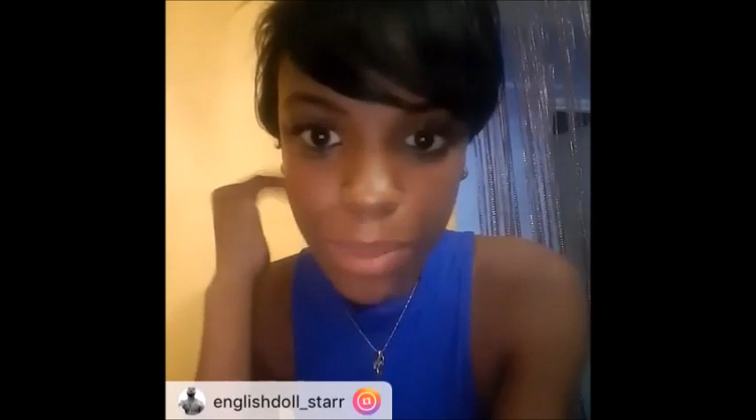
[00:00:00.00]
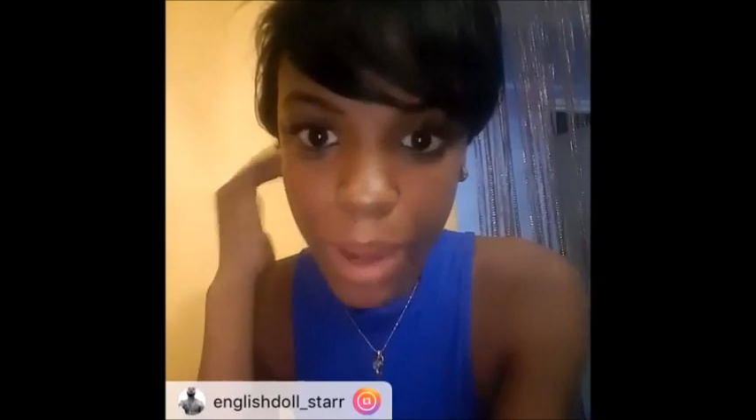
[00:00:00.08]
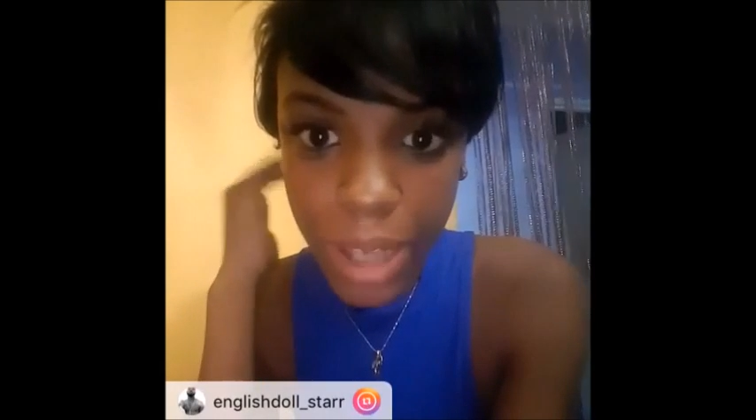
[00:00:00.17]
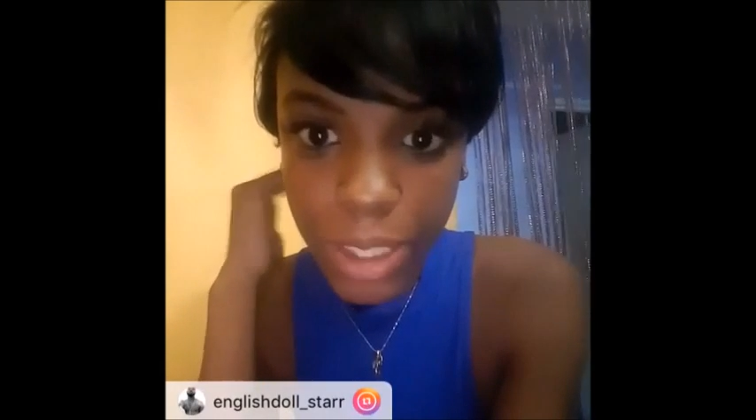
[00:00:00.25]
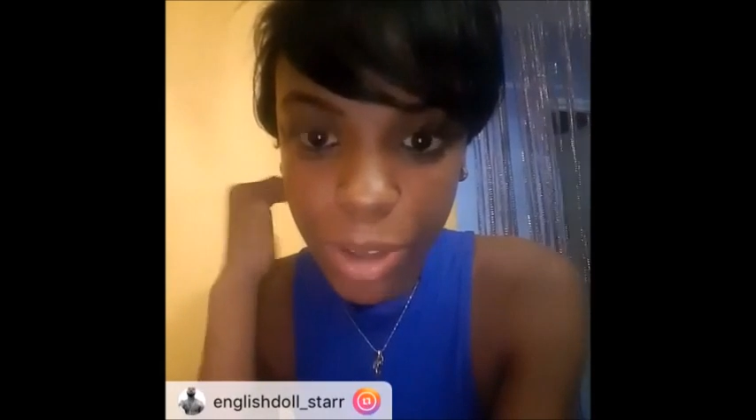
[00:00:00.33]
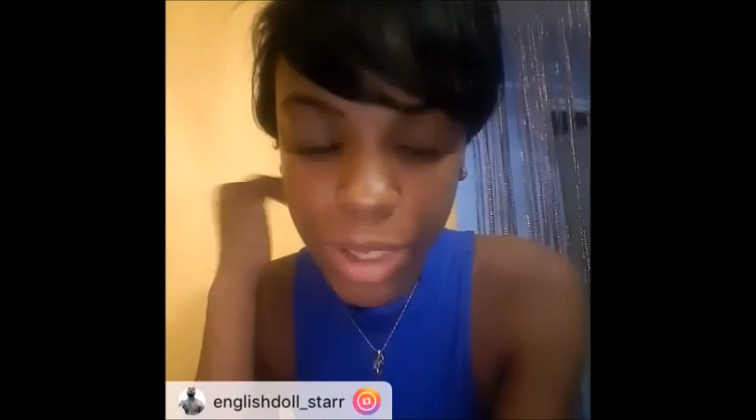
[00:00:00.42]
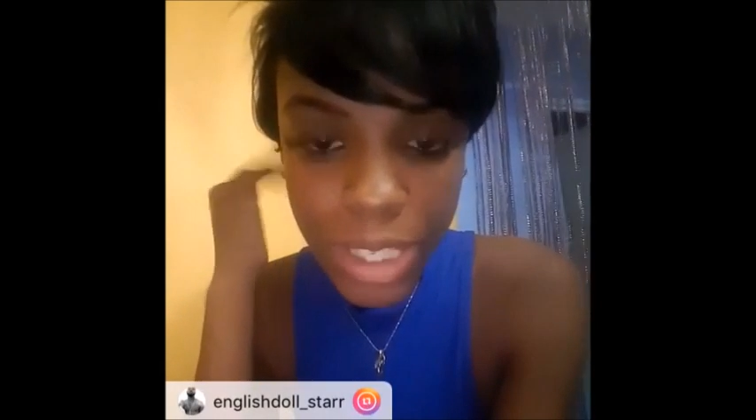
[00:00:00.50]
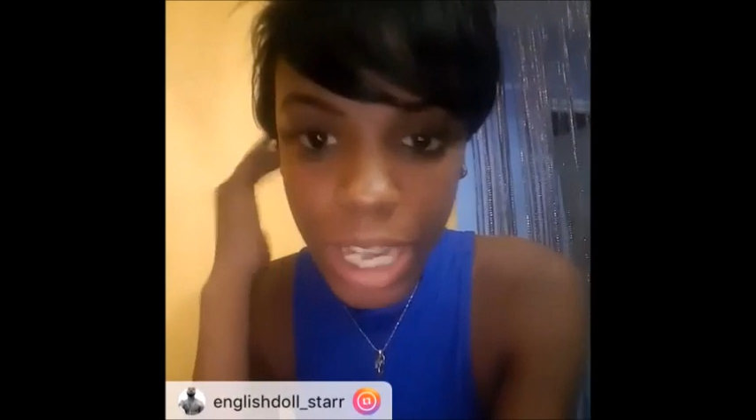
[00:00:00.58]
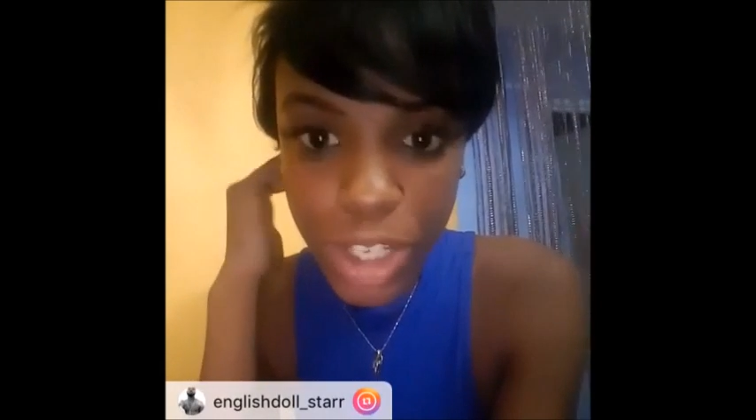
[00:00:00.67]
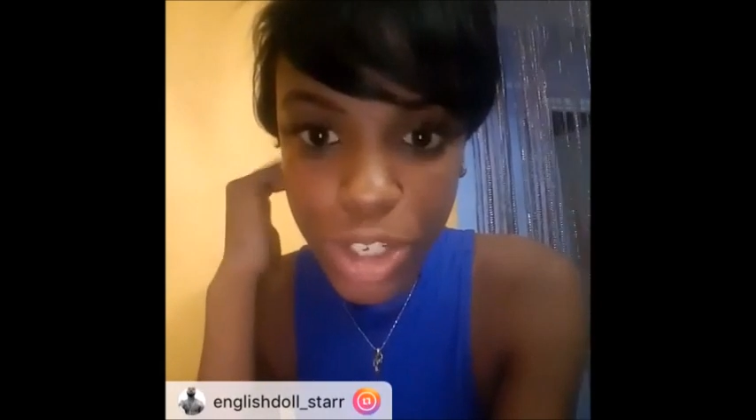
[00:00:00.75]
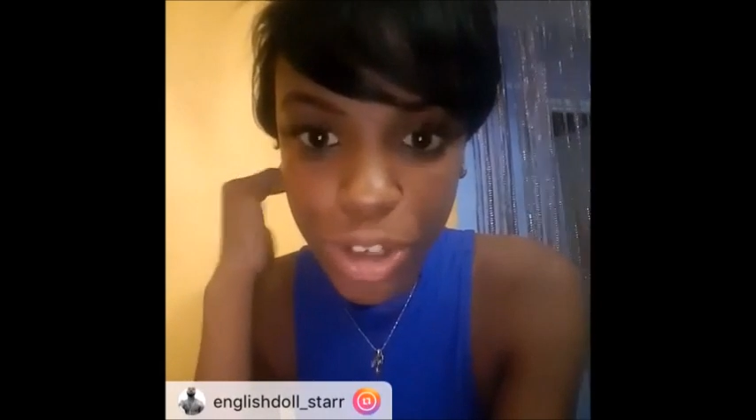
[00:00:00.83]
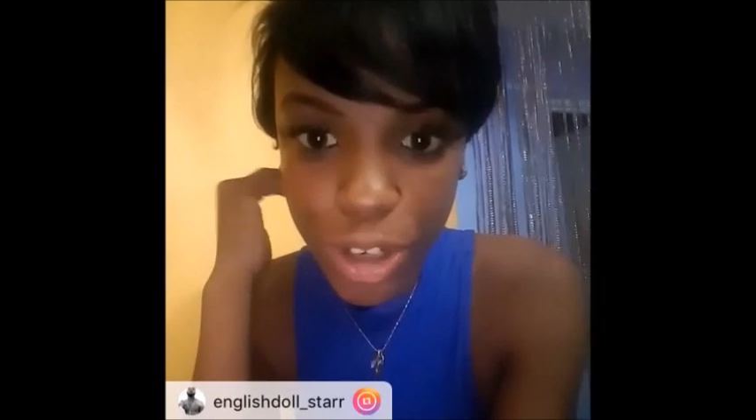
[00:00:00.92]
Spartacus
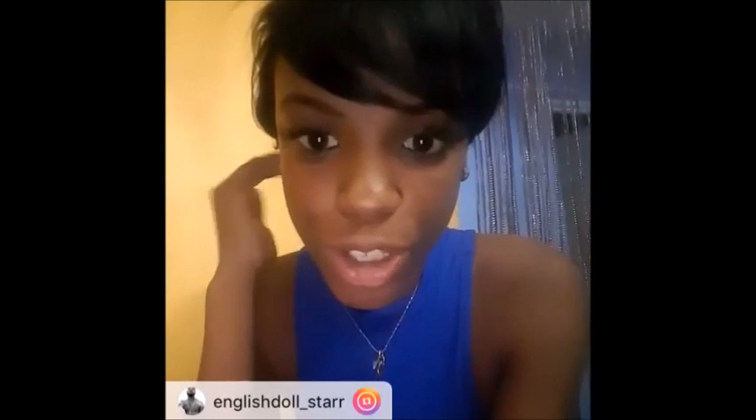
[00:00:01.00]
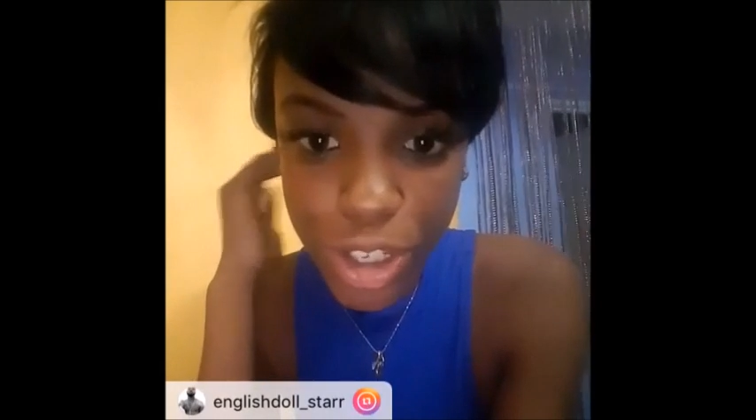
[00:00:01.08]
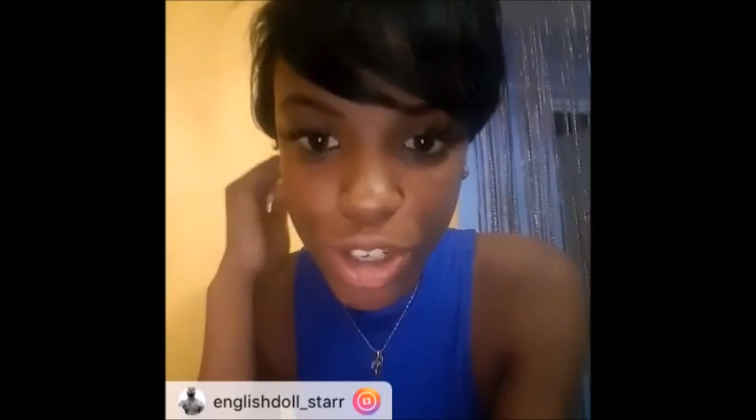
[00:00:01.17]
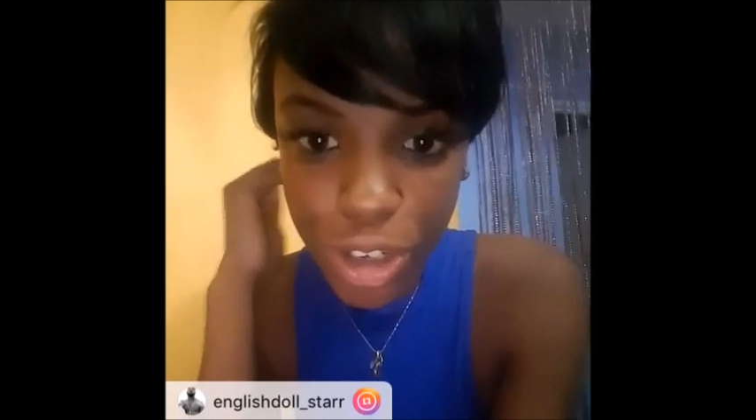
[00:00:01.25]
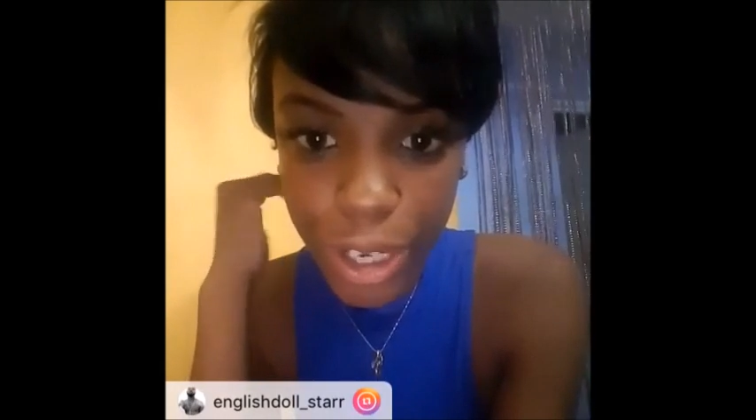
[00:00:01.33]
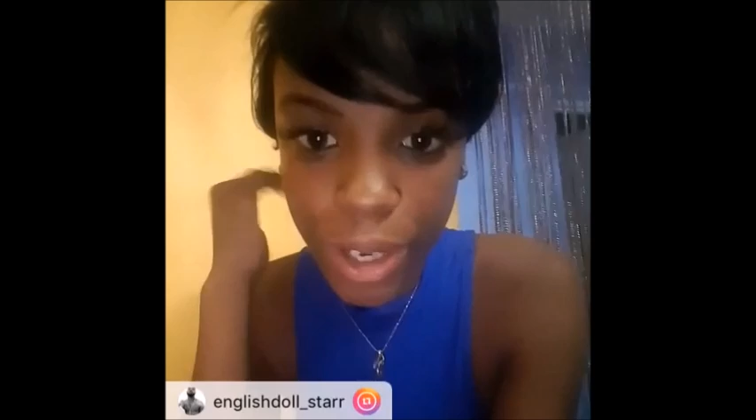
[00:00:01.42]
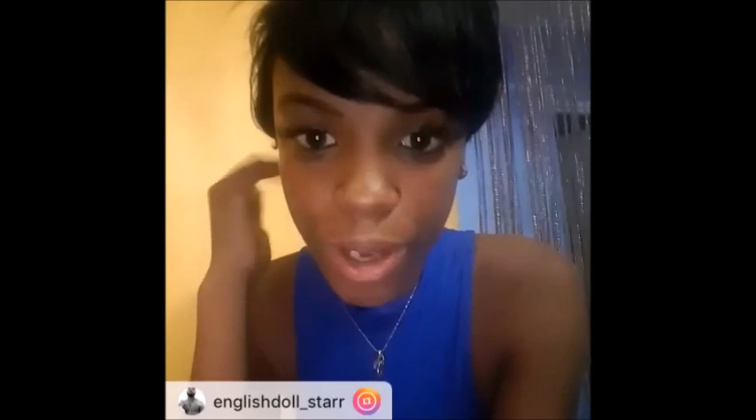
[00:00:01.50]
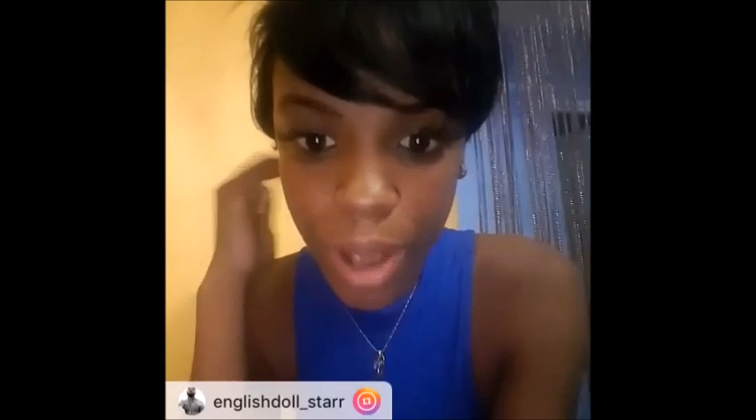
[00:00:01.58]
and 300?